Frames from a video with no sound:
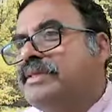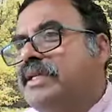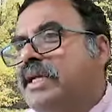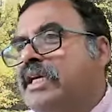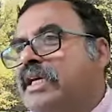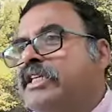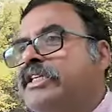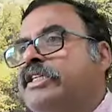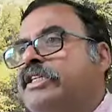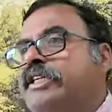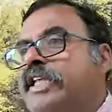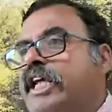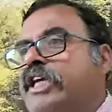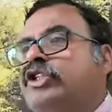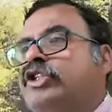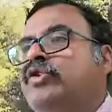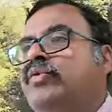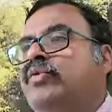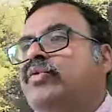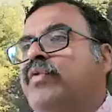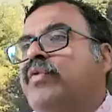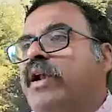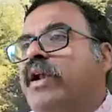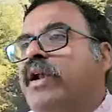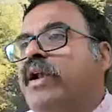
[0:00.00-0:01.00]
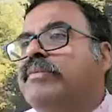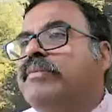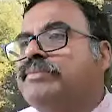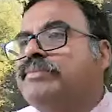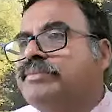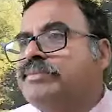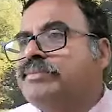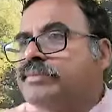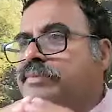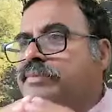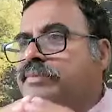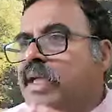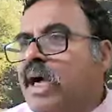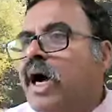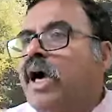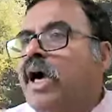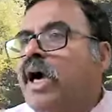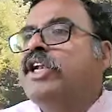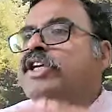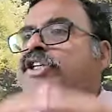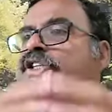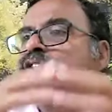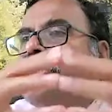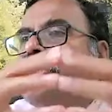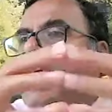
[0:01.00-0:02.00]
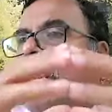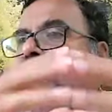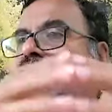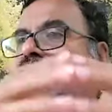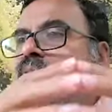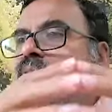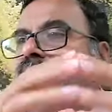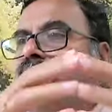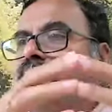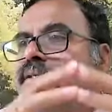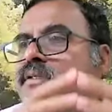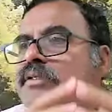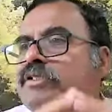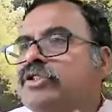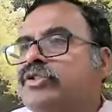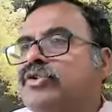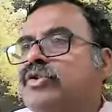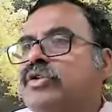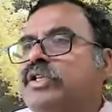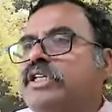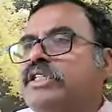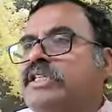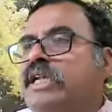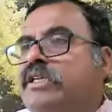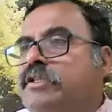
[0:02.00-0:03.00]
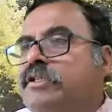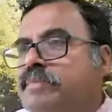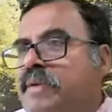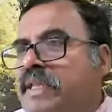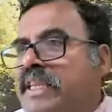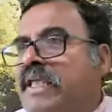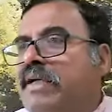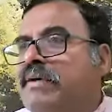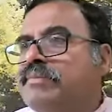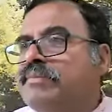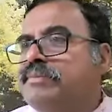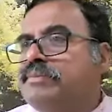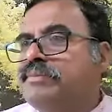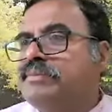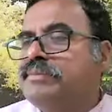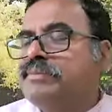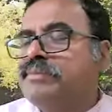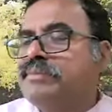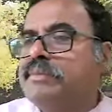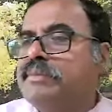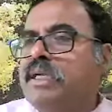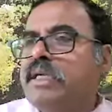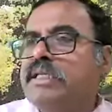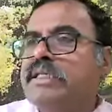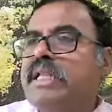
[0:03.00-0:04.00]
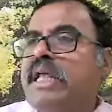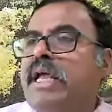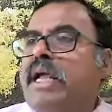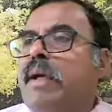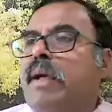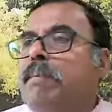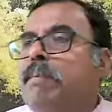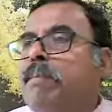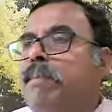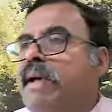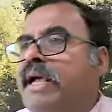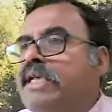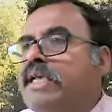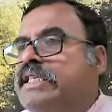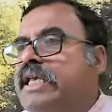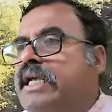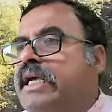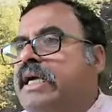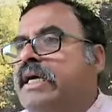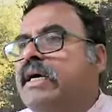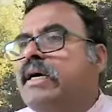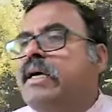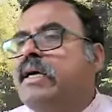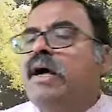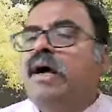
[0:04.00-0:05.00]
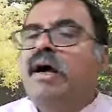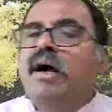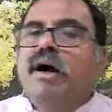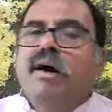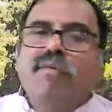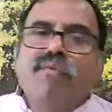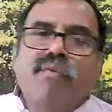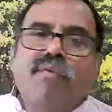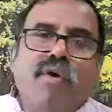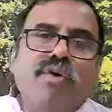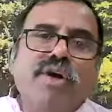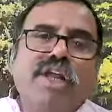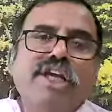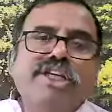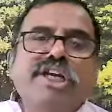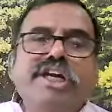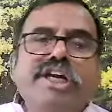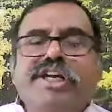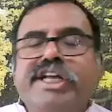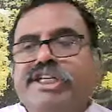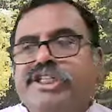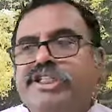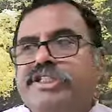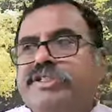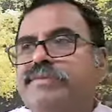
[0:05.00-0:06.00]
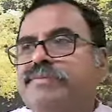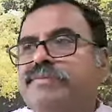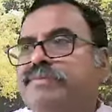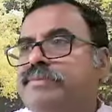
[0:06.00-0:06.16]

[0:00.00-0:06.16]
It's a text for understanding Shrutis and Smriti. It's like a basic foundation text.